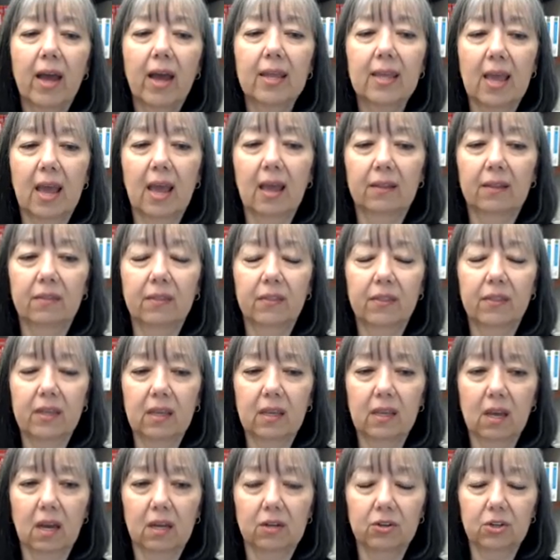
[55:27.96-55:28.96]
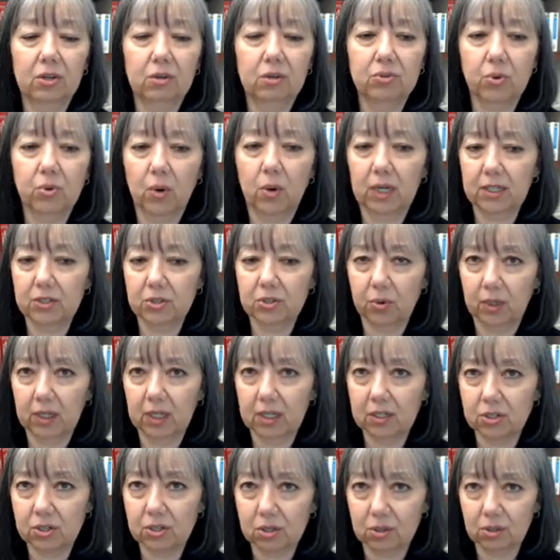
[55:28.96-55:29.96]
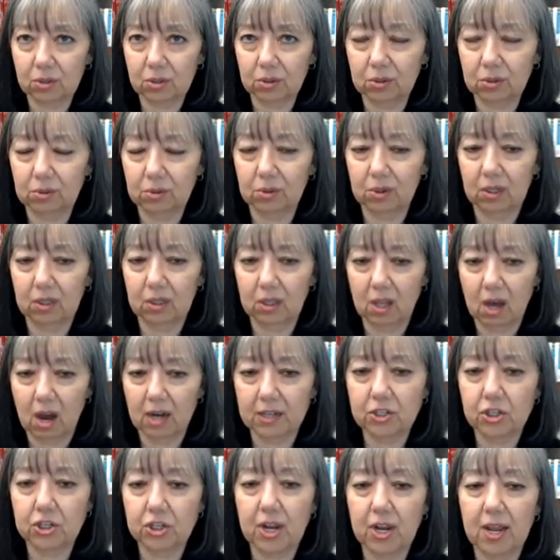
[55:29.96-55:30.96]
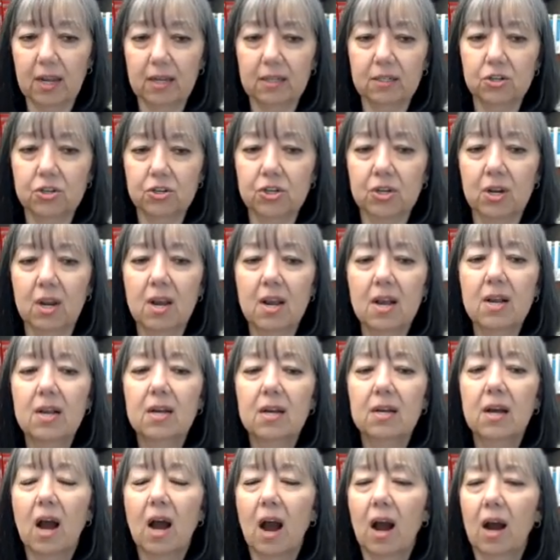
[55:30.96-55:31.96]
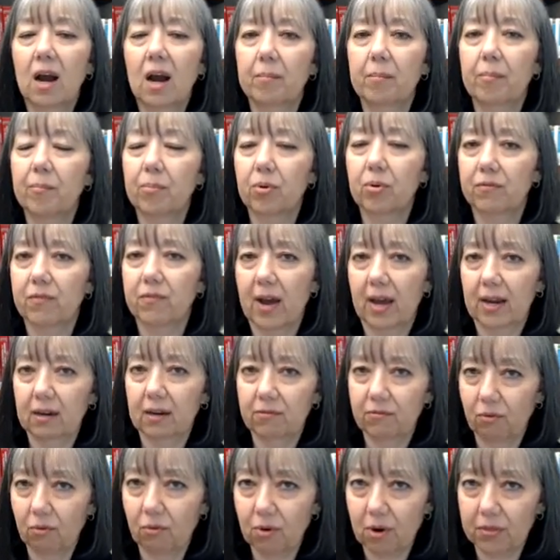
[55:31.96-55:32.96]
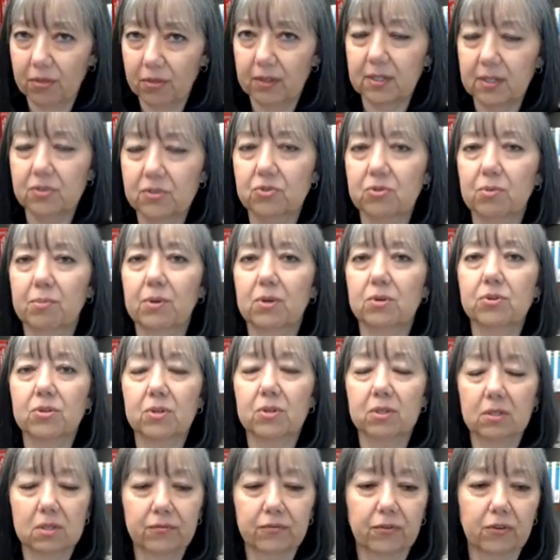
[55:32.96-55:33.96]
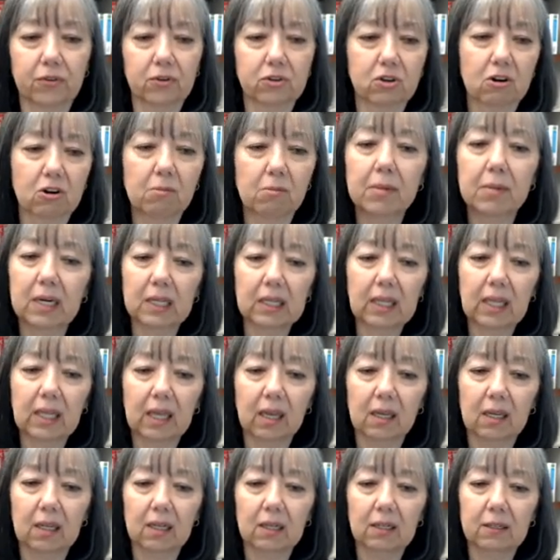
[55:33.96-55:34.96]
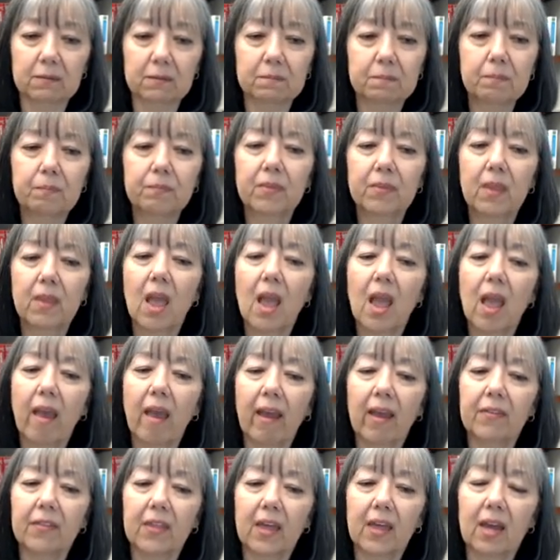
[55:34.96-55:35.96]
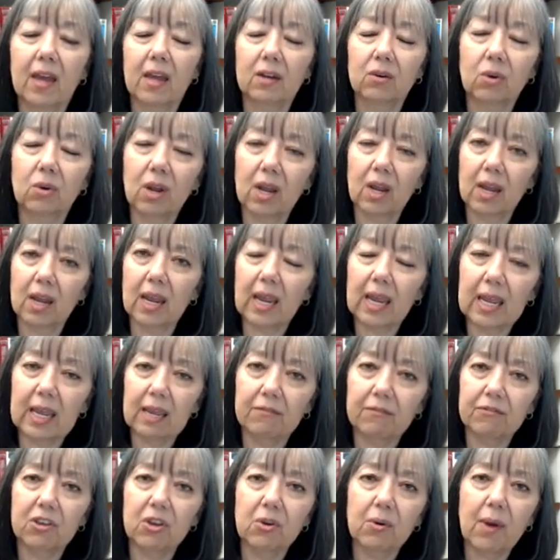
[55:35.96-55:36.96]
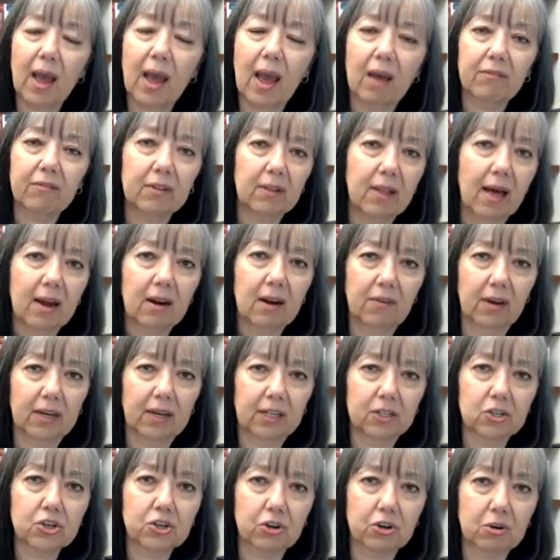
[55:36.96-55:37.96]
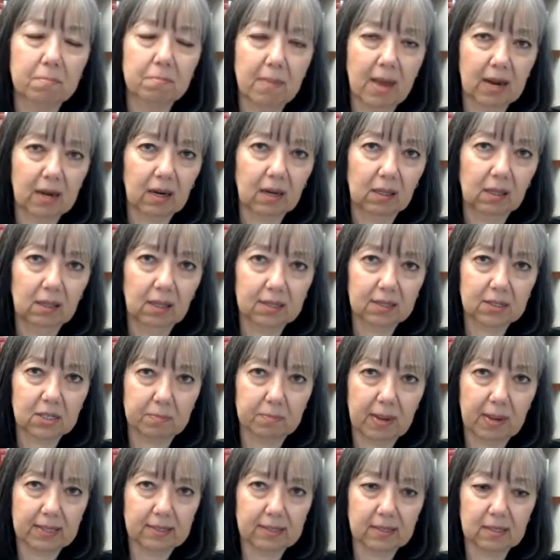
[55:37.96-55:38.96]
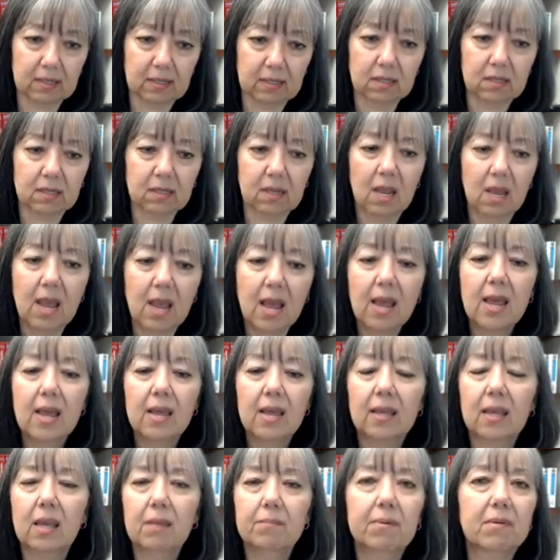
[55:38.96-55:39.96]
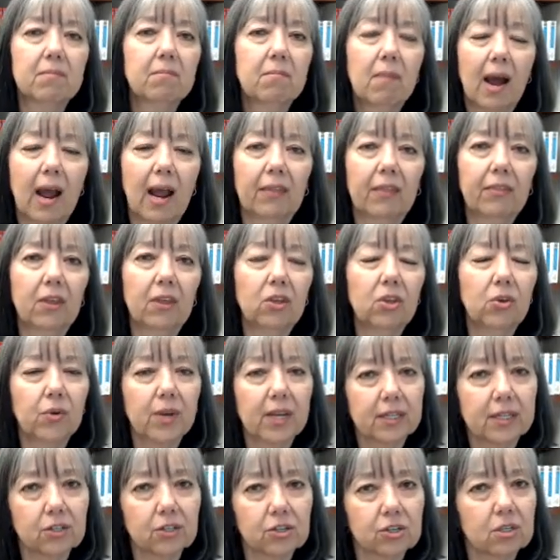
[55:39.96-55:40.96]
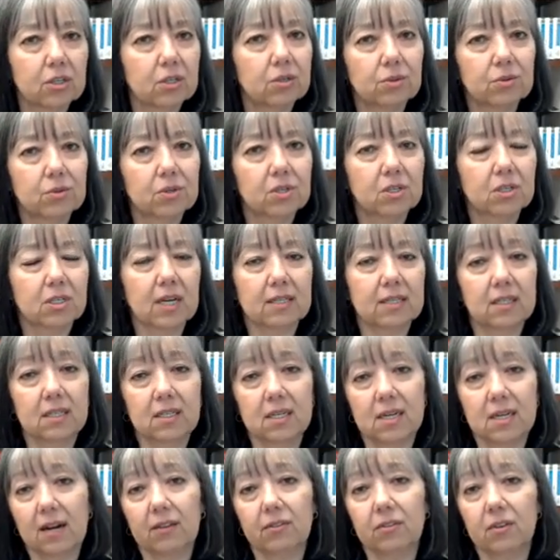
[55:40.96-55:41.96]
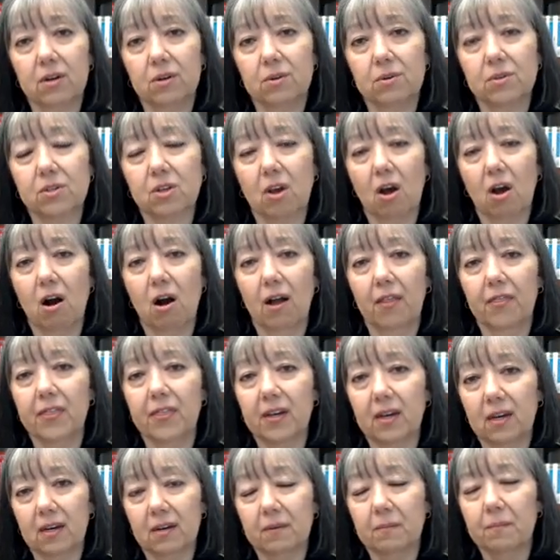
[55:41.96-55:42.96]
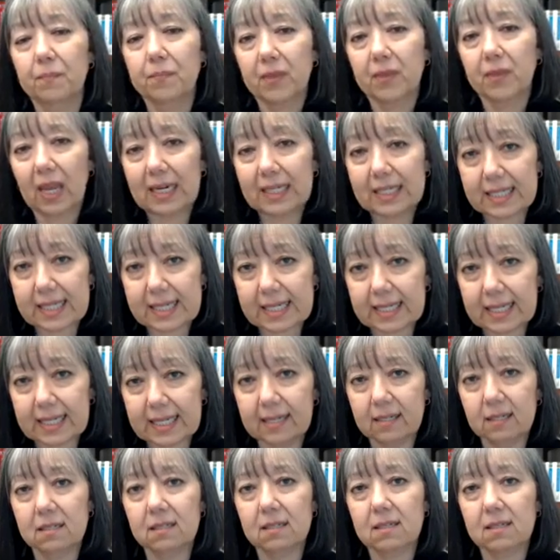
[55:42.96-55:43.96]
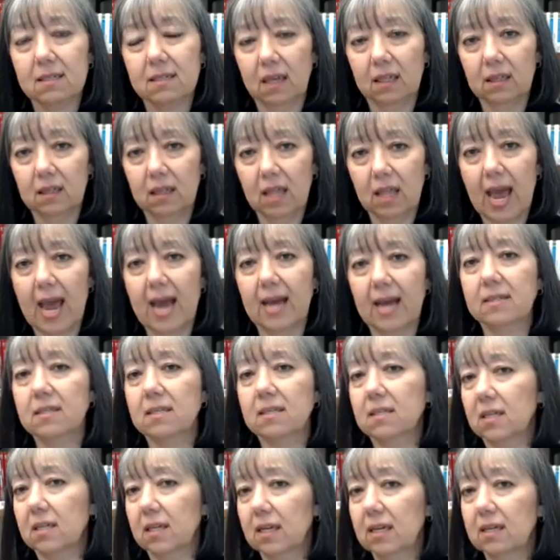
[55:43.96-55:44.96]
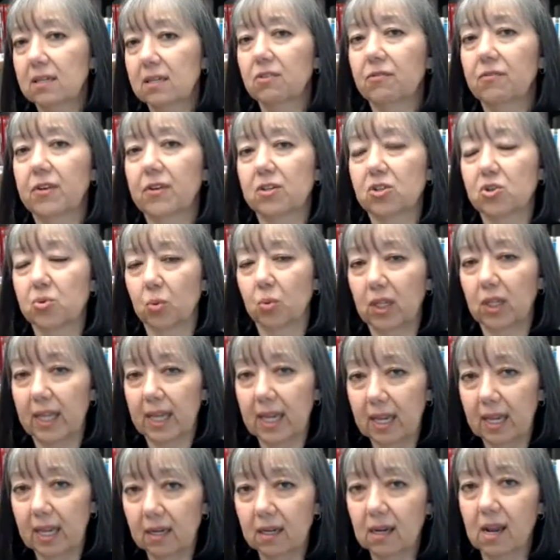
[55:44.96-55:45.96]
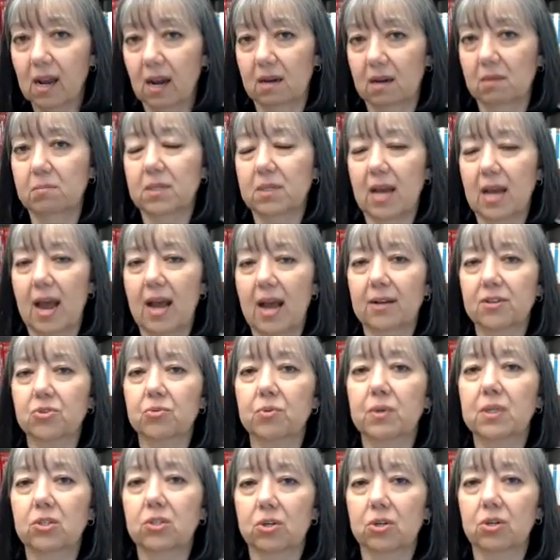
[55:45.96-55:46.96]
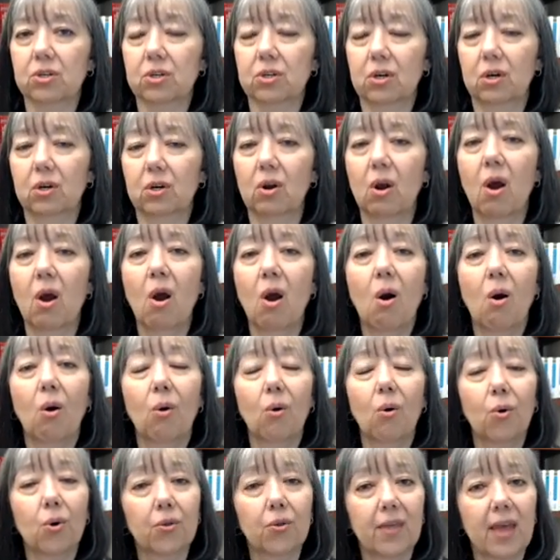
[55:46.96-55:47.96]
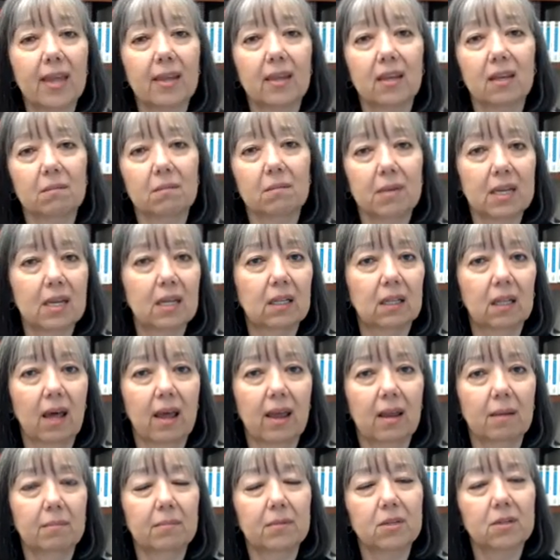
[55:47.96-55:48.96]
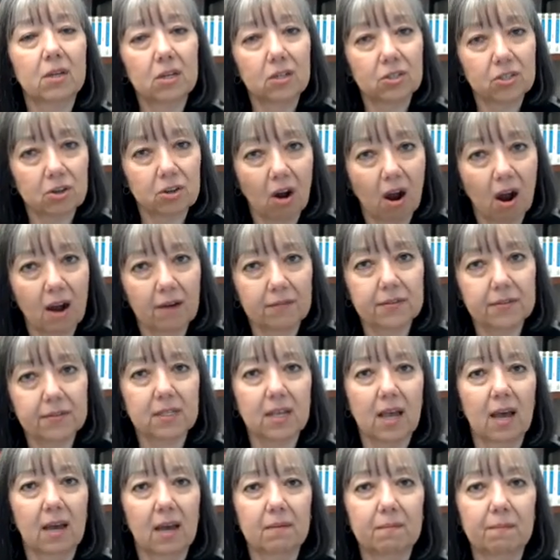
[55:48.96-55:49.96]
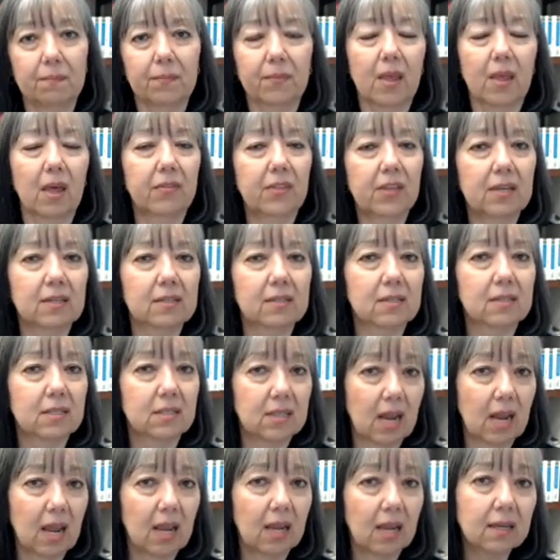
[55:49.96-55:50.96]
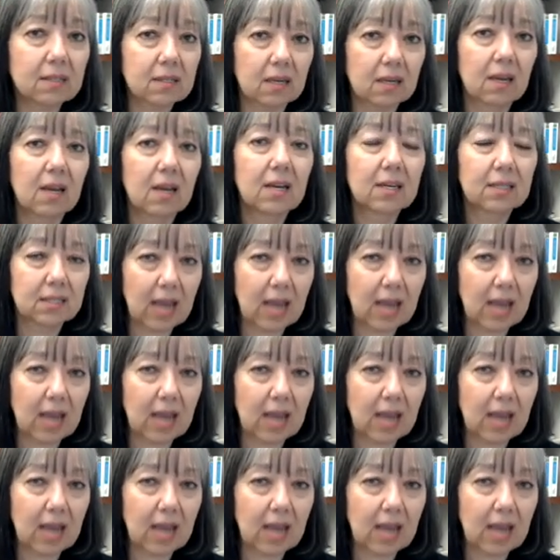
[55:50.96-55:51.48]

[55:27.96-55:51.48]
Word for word: Again, the uh, new 2022 law change um, provided for the distributions for terminally ill. And then if you have a lot of uninsured medical expenses, keep in mind that you can choose to deduct those on the decedent's last individual income tax return, or they can be claimed to offset the estate